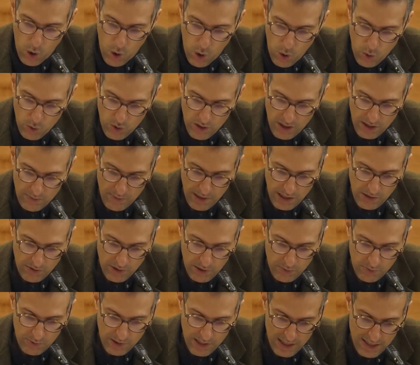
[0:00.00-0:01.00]
Only by
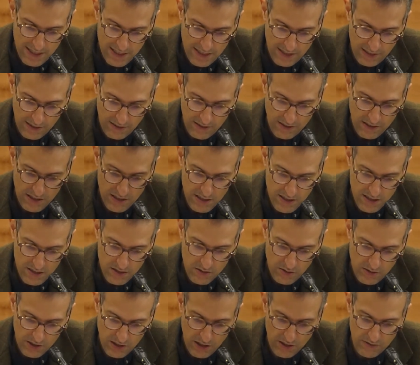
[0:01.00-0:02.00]
repressing the
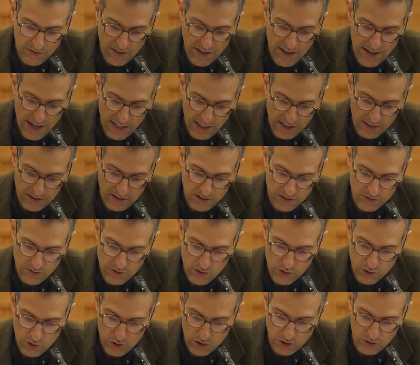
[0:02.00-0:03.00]
history of a negative
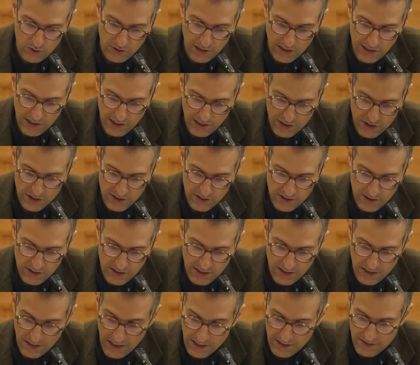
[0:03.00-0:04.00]
social relation,
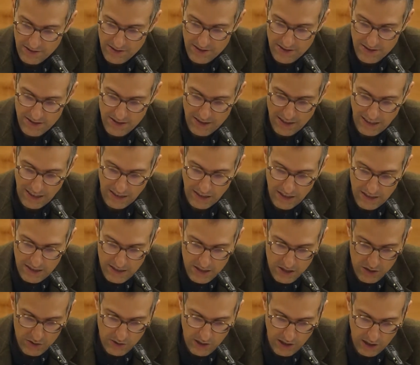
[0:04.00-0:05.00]
that is, class
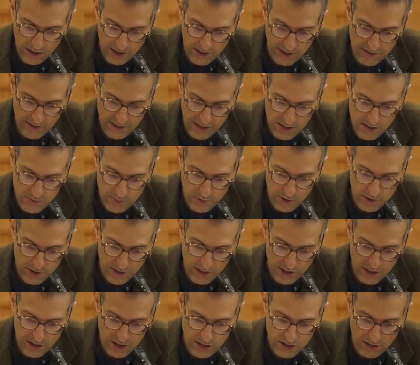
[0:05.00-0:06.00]
struggle and the
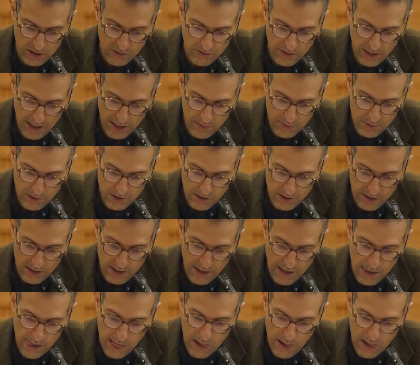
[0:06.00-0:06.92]
exploitation of labor,